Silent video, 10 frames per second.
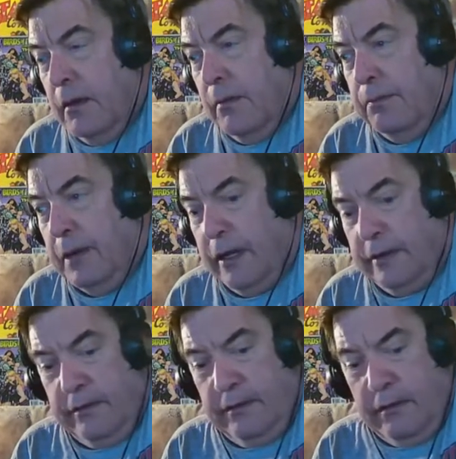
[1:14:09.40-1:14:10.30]

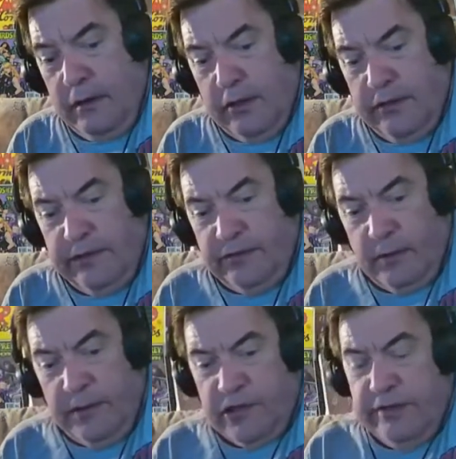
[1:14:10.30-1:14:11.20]
But
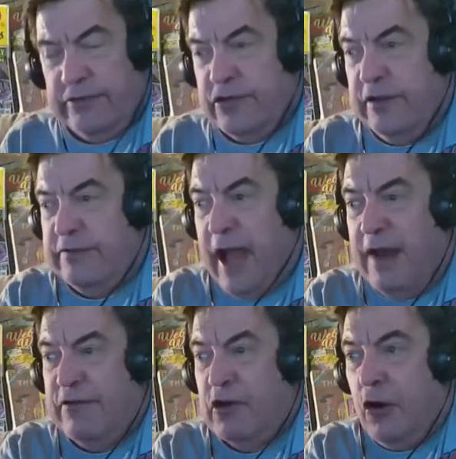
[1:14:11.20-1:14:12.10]
she's kind
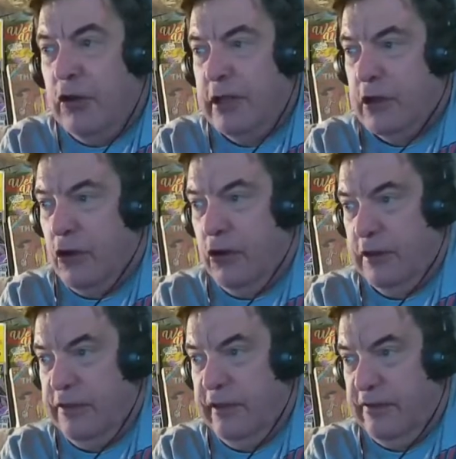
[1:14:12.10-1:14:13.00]
of a girly girl
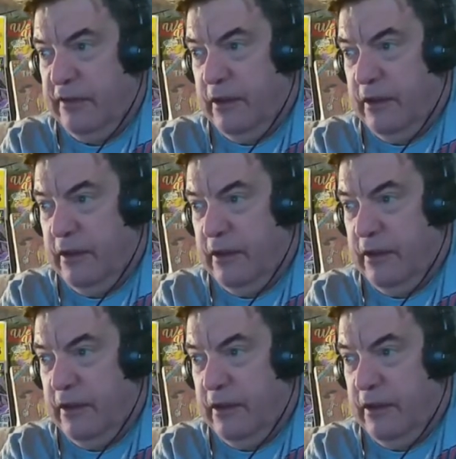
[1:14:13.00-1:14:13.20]
in this,